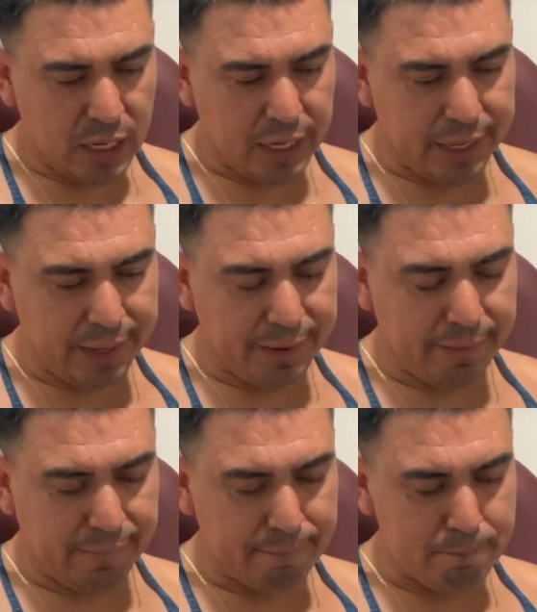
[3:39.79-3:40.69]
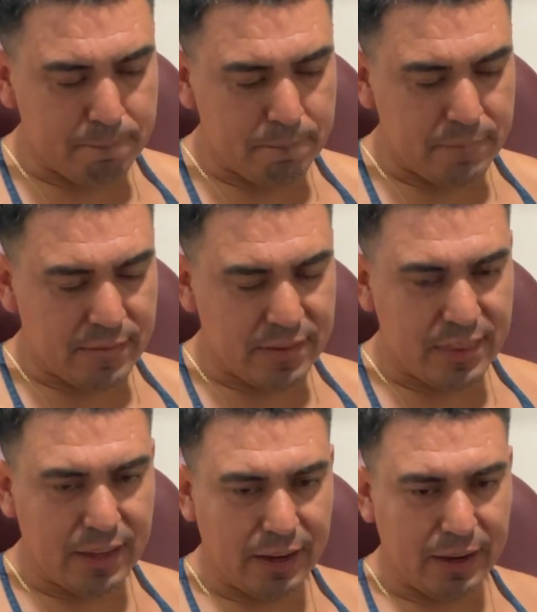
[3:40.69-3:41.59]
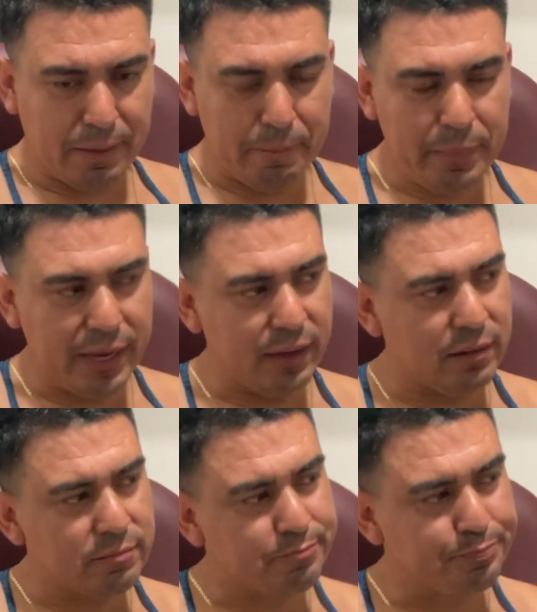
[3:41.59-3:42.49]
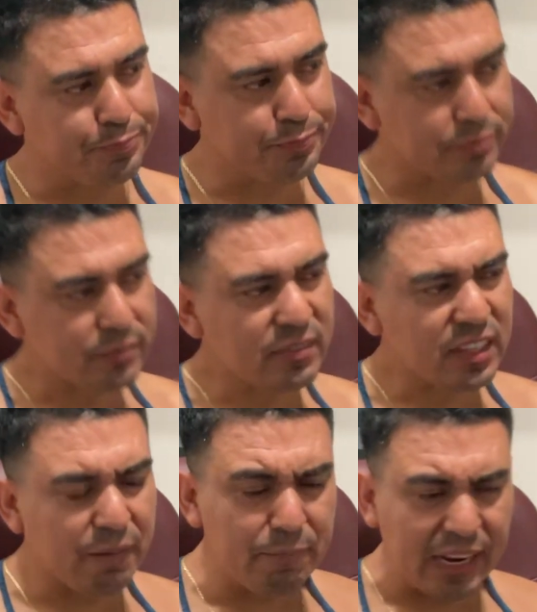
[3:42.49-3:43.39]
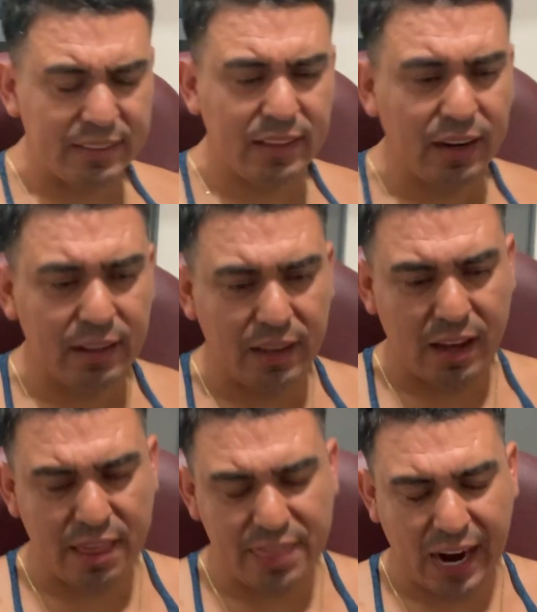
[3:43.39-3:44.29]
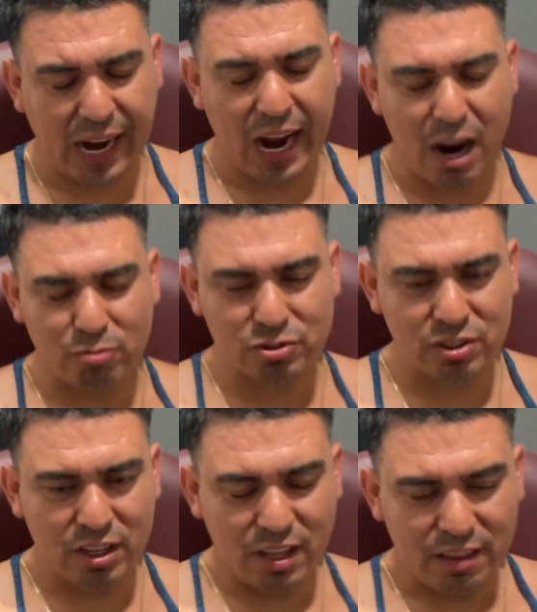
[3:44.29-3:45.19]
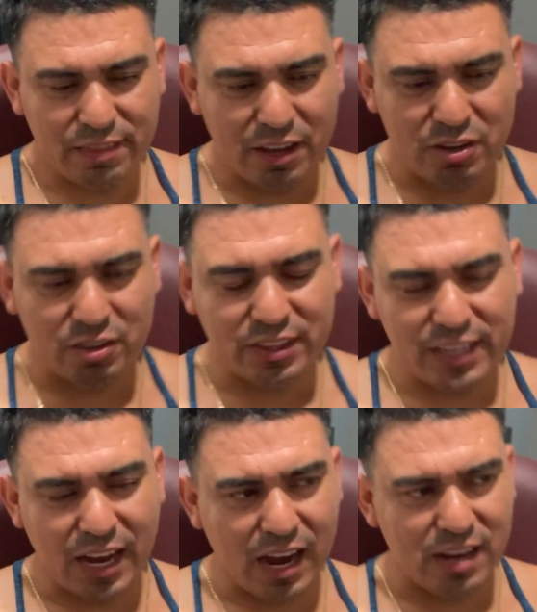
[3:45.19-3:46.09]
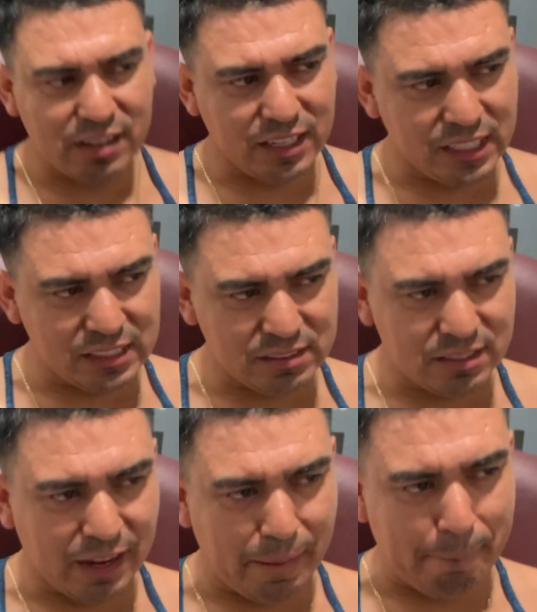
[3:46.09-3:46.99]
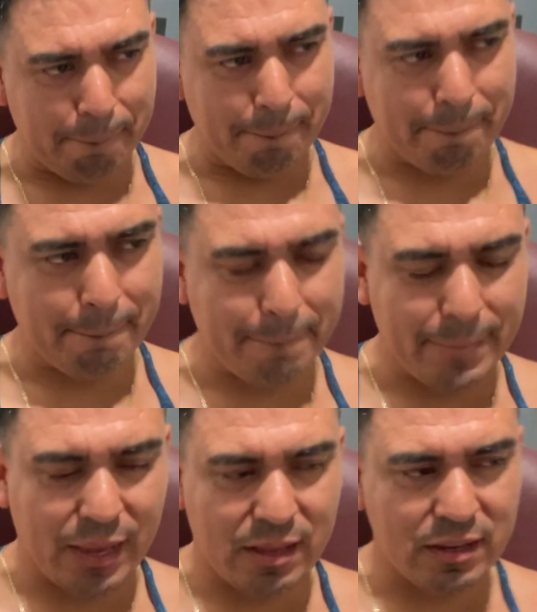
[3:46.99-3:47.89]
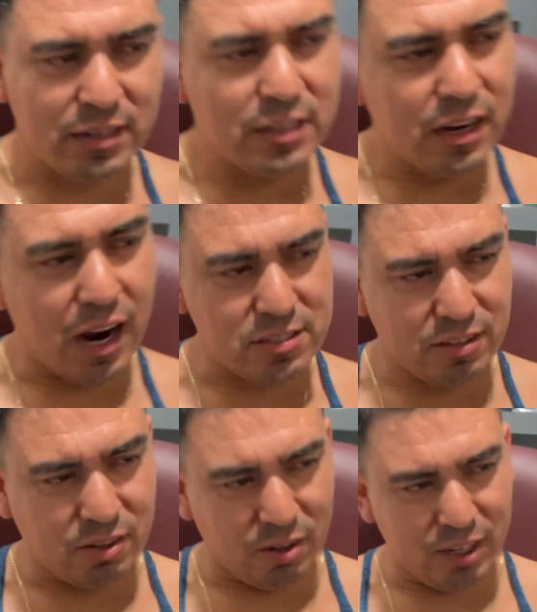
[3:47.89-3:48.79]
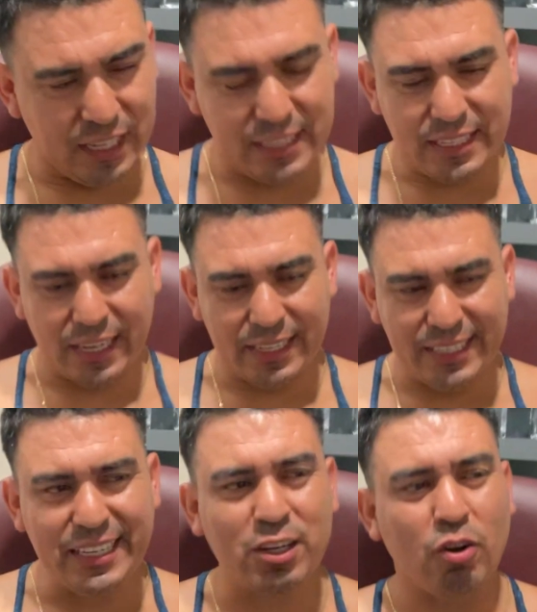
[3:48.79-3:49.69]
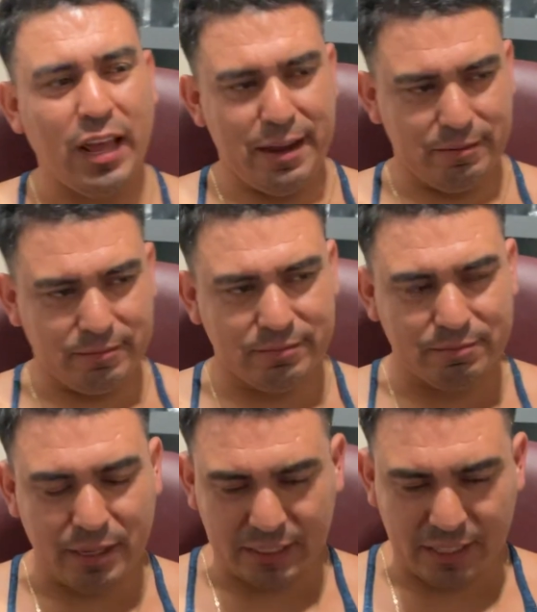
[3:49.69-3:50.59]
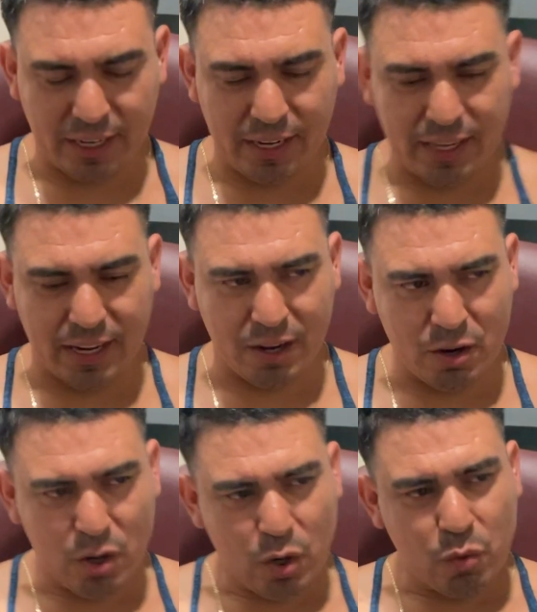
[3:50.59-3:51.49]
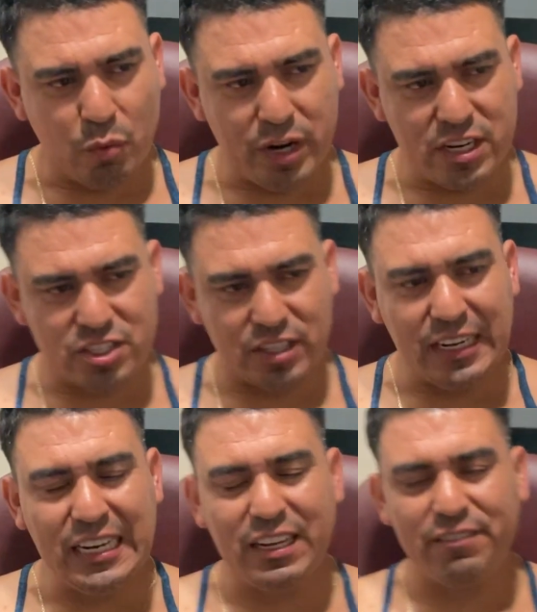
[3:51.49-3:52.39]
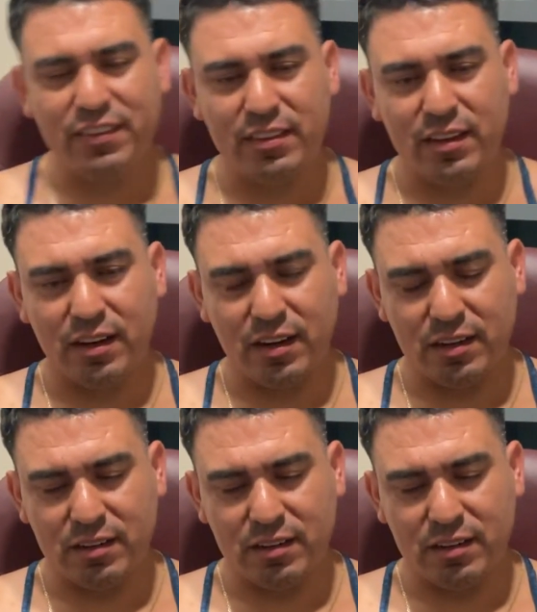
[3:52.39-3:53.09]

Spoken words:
And the main bacteria that cause the UTI is the, the E. coli bacteria, which live in the